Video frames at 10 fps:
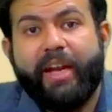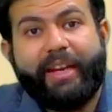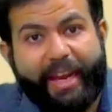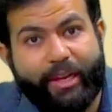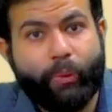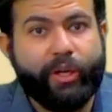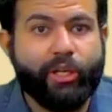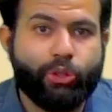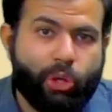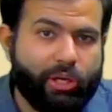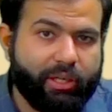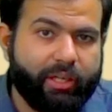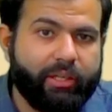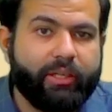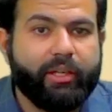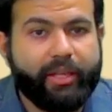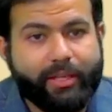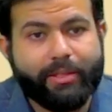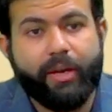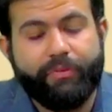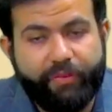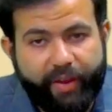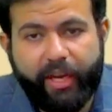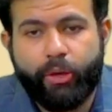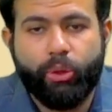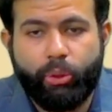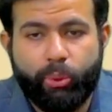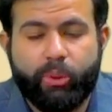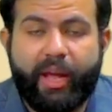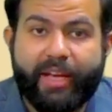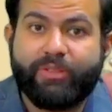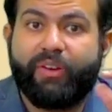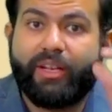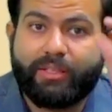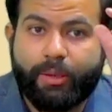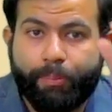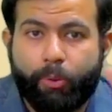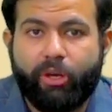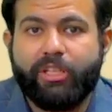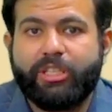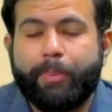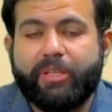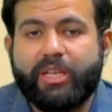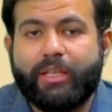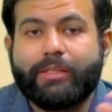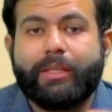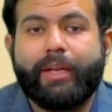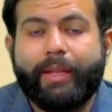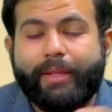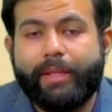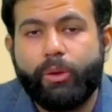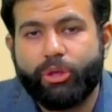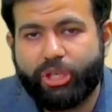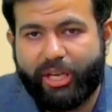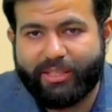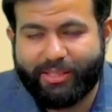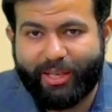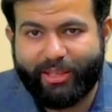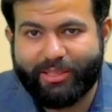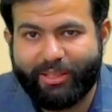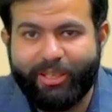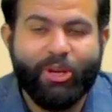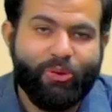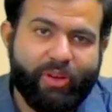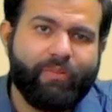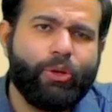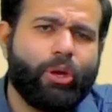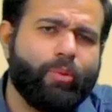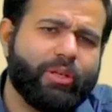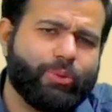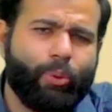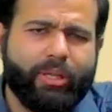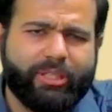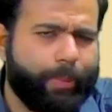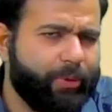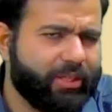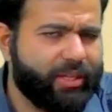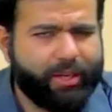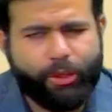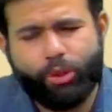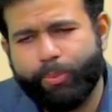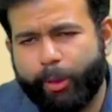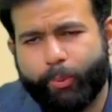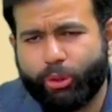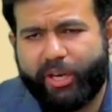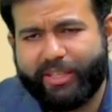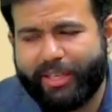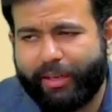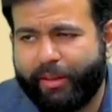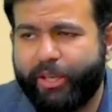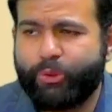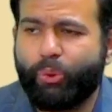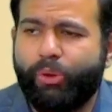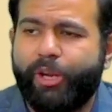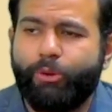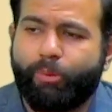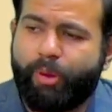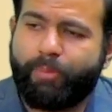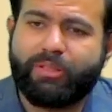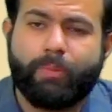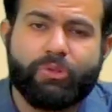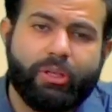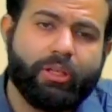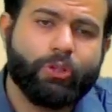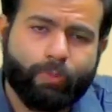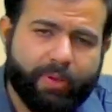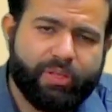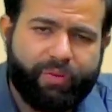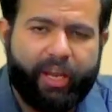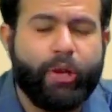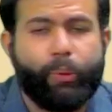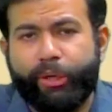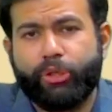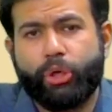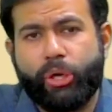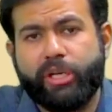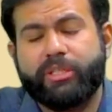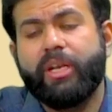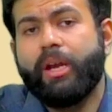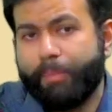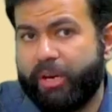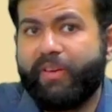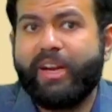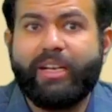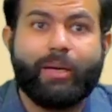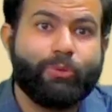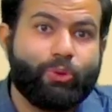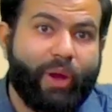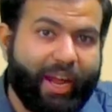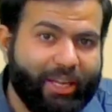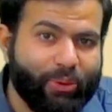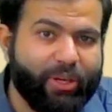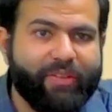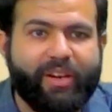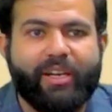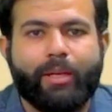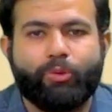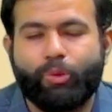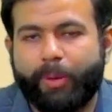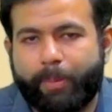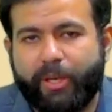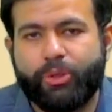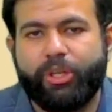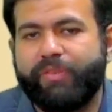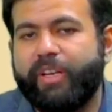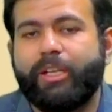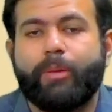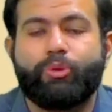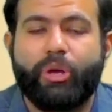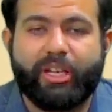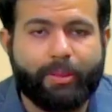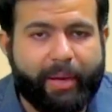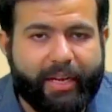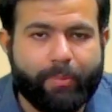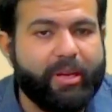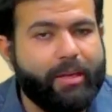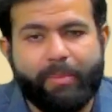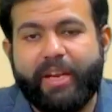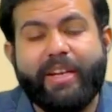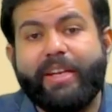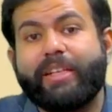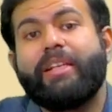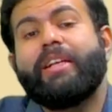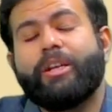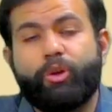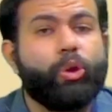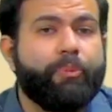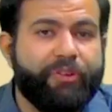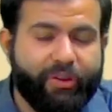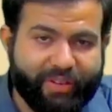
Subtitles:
Calculator shortcut is a very good tool as far as important chapters are concerned and lengthy question answers are concerned. When we talk about a small chapter, say ratio, proportion, etc., there is no need to remember some certain specific calculator shortcuts. But when it comes to annuity, when it comes to perpetuity, when it comes to arithmetic mean, median, group frequency